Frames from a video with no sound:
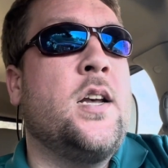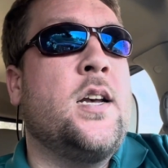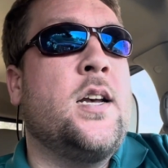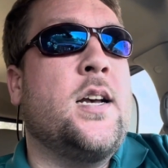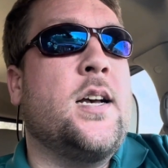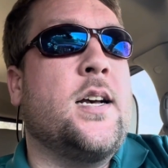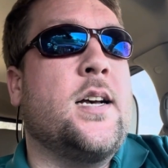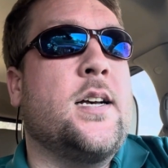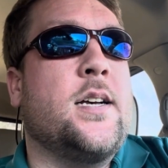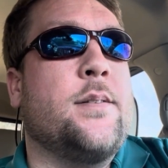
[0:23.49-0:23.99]

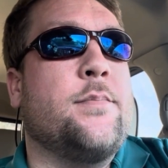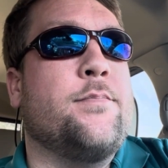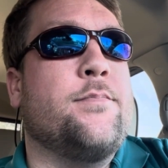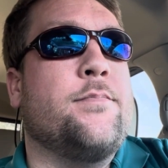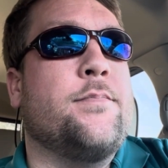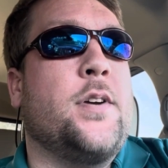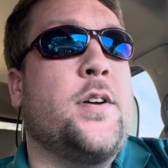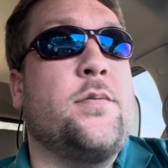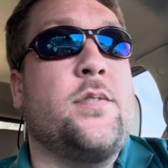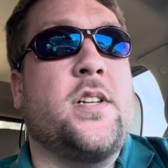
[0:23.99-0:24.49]

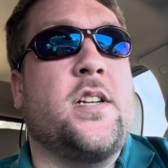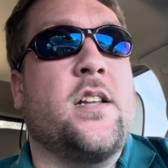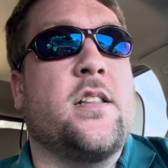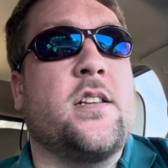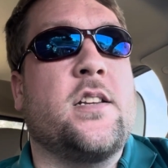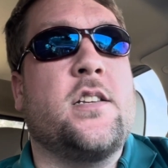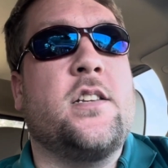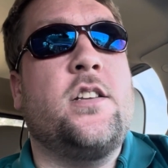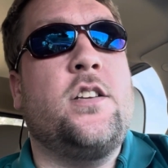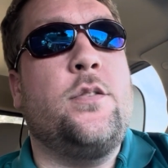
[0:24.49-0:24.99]
Hopefully
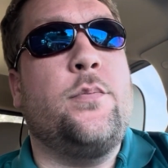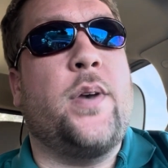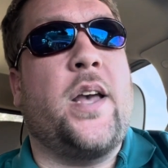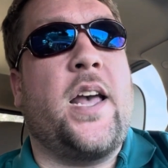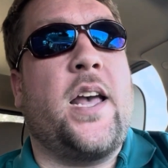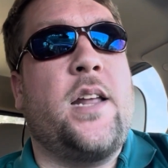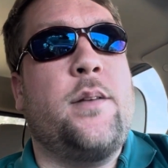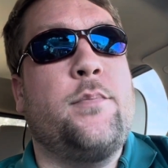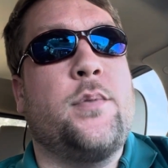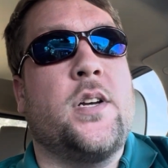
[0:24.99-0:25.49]
nothing too
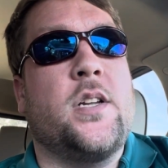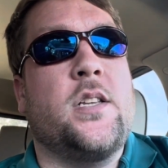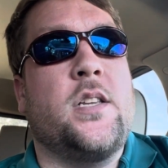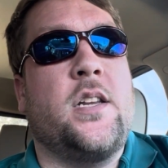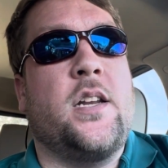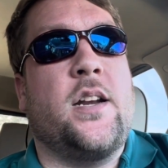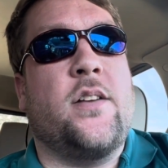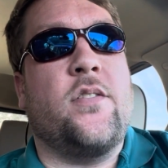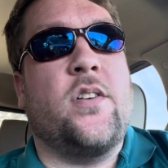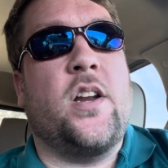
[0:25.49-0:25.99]
bad, but
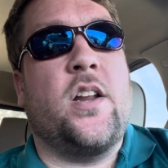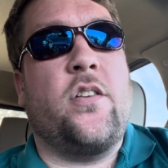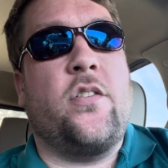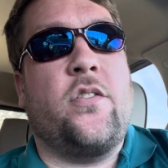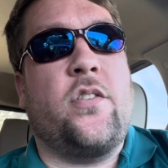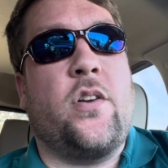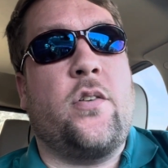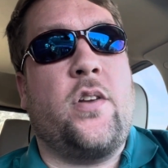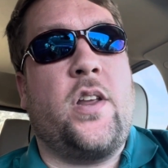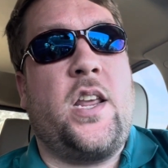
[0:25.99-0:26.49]
you never know.
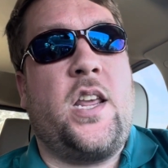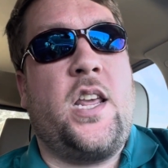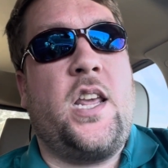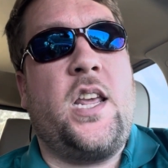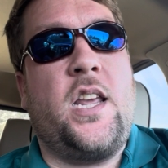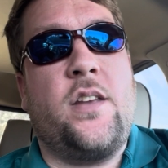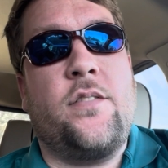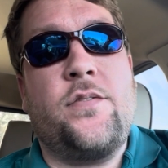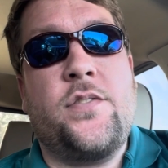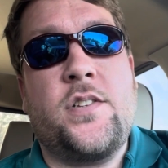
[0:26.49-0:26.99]
So
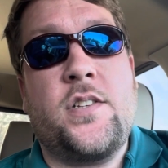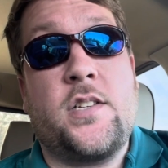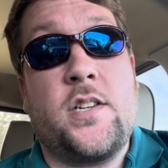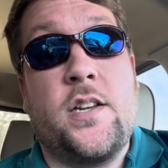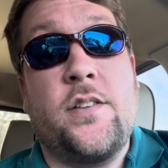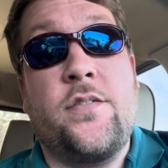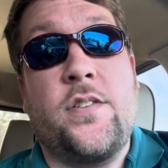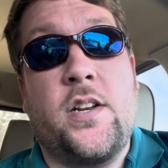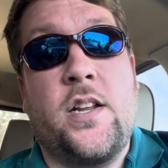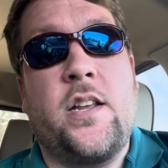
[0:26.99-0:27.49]
EIFS,
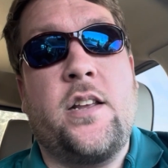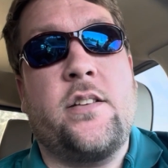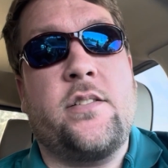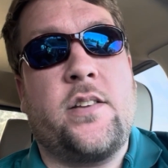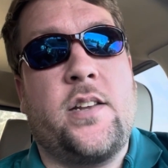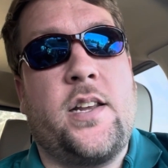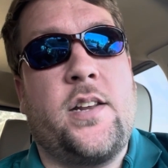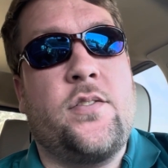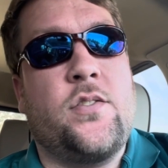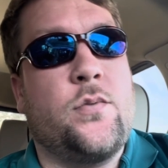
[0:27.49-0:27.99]
if it is
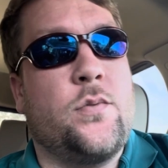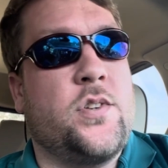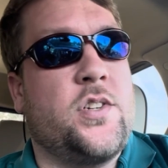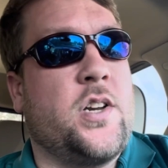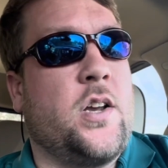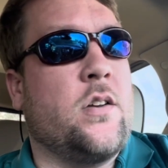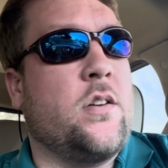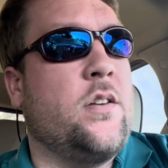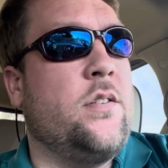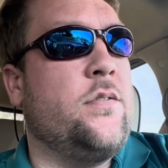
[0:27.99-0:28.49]
EIFS, which
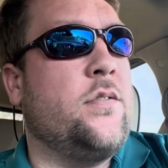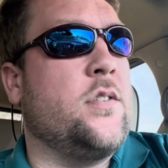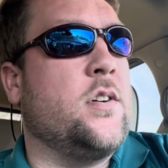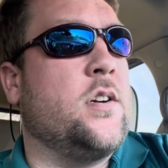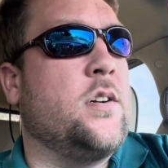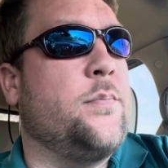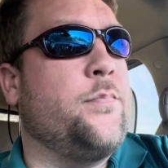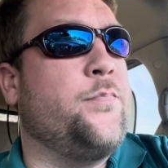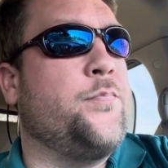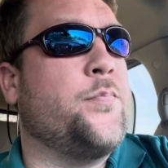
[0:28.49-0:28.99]
I'll
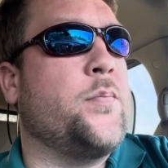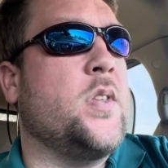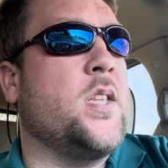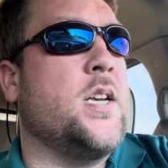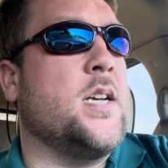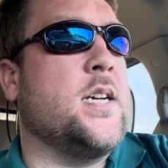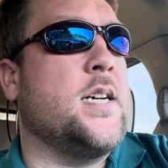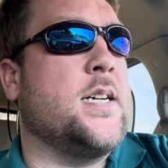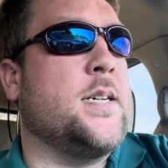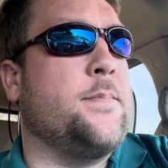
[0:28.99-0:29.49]
confirm,
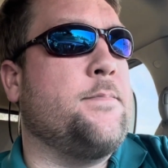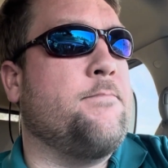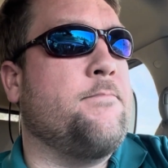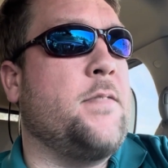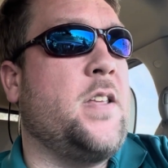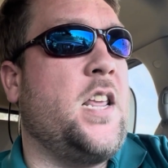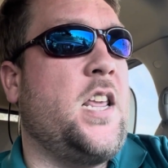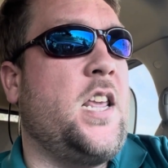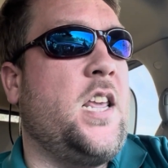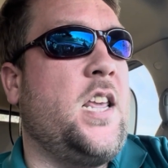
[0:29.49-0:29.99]

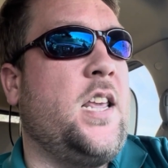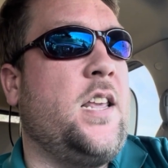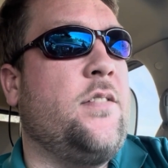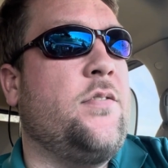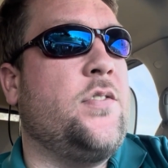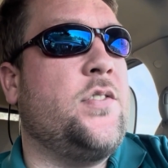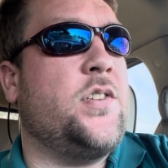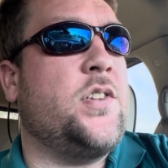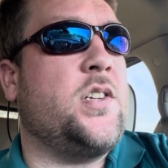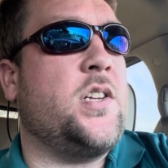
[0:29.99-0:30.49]

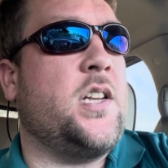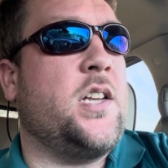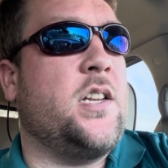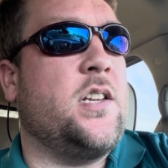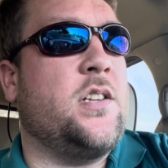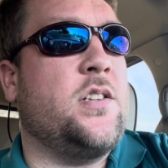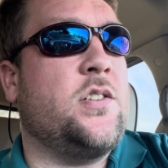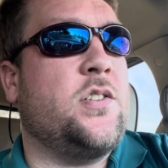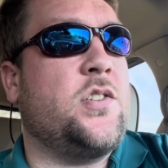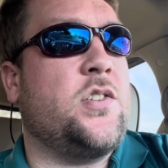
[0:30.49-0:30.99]
EIFS
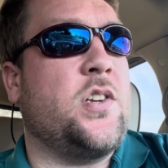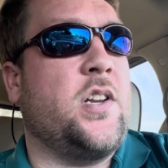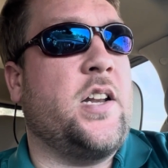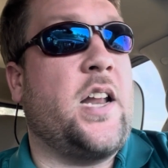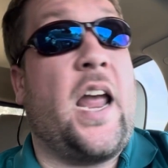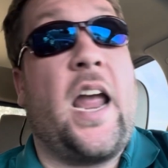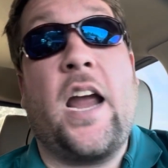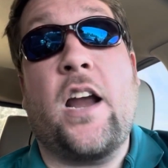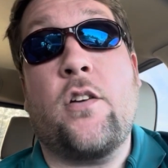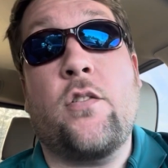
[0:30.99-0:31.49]
is an
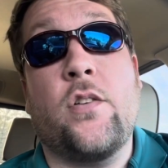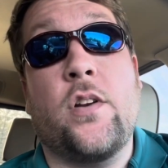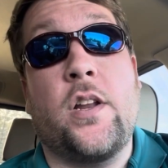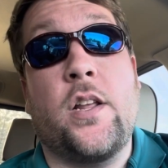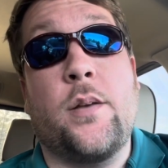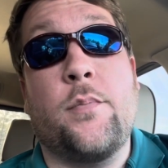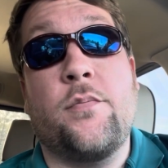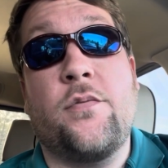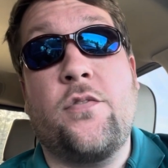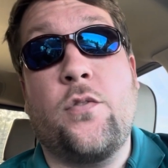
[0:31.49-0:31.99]

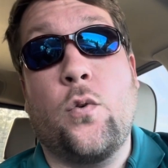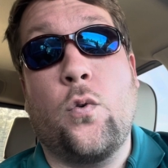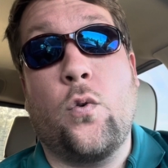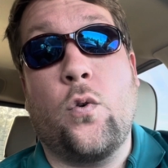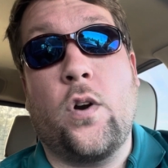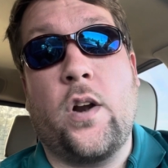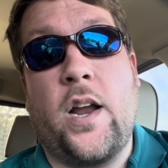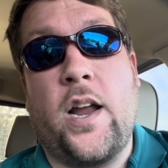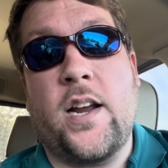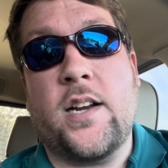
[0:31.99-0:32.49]
acronym
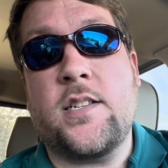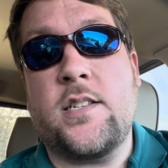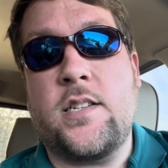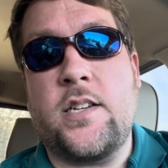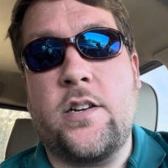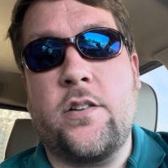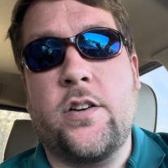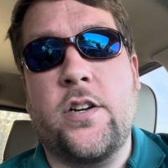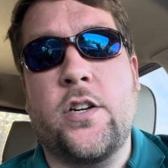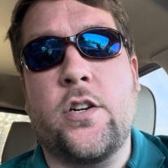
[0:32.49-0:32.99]
for
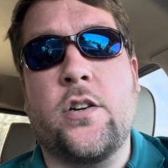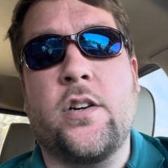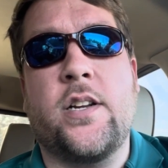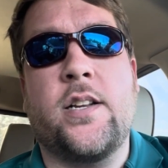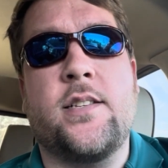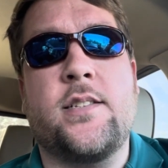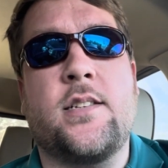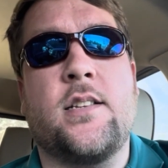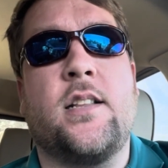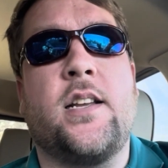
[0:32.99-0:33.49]
Exterior
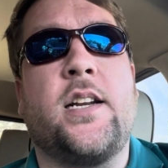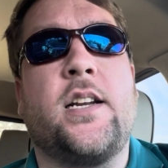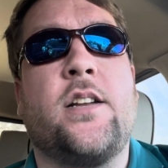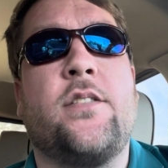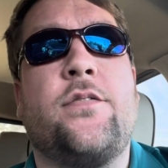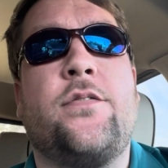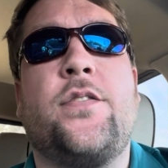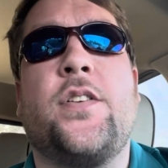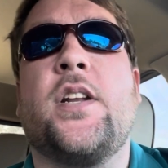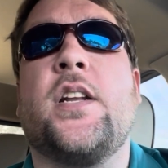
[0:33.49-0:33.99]

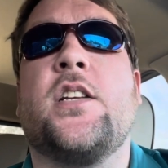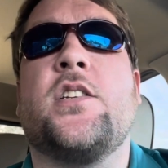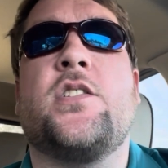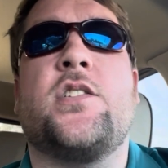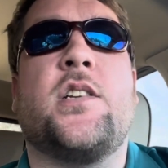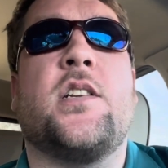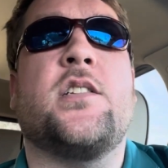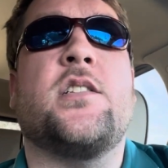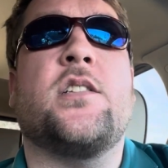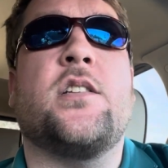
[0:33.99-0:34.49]
Insulated Finish
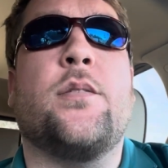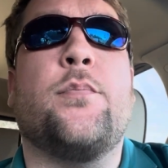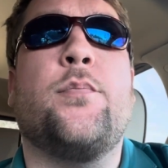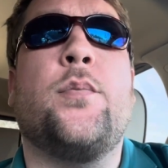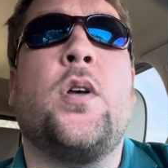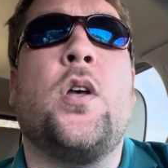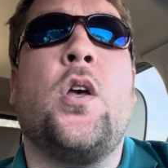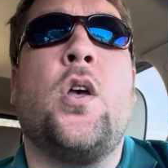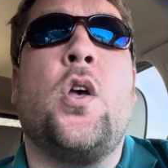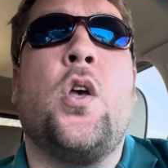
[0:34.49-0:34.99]
System.
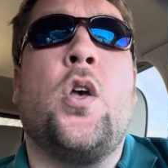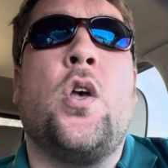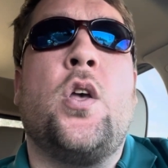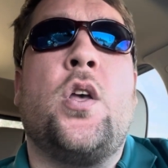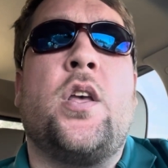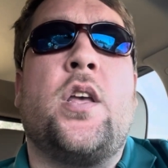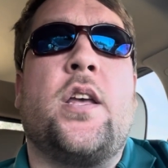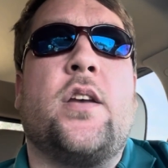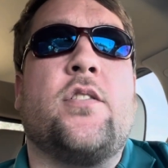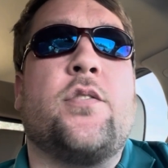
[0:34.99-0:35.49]

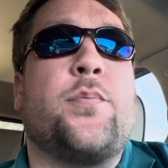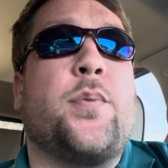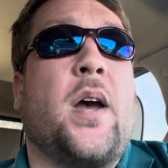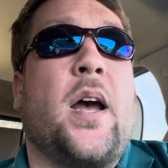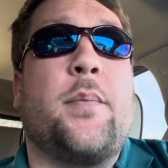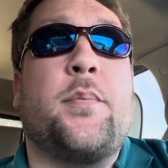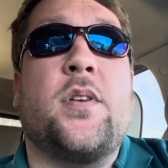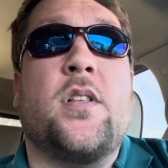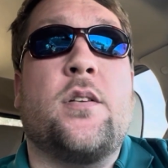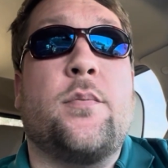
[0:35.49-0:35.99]
It was
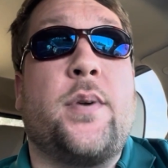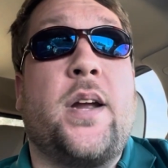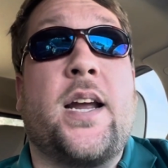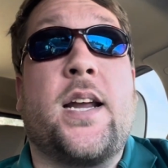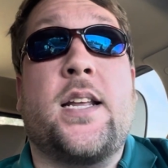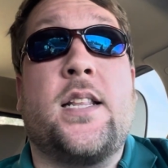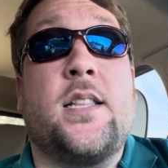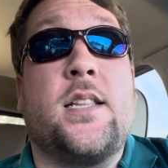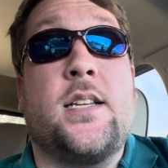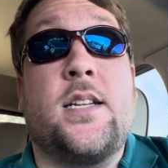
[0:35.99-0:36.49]
popular
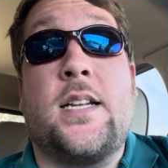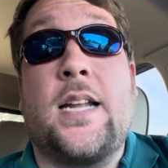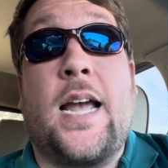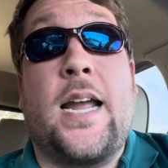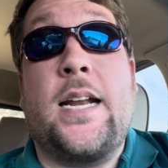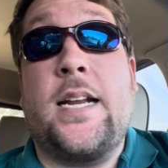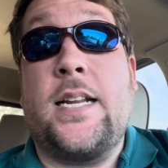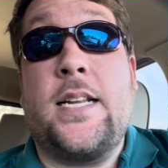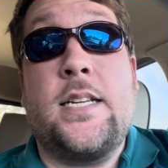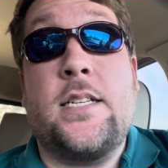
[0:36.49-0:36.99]
back in the
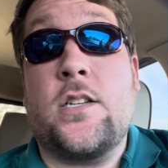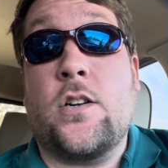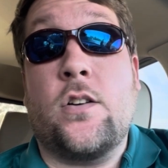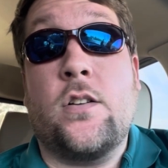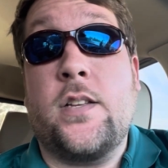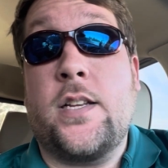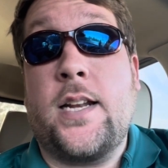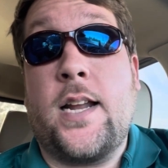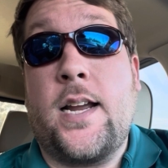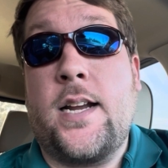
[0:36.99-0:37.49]
90s,
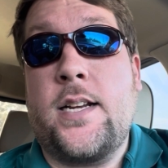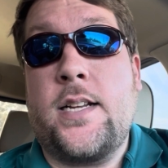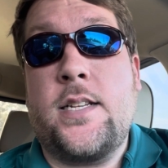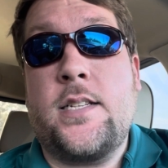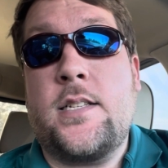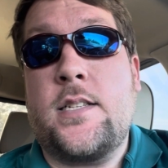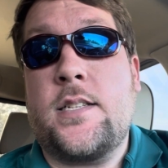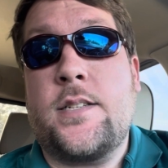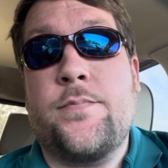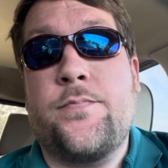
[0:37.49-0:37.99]
early
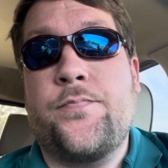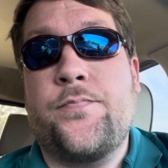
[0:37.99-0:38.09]
90s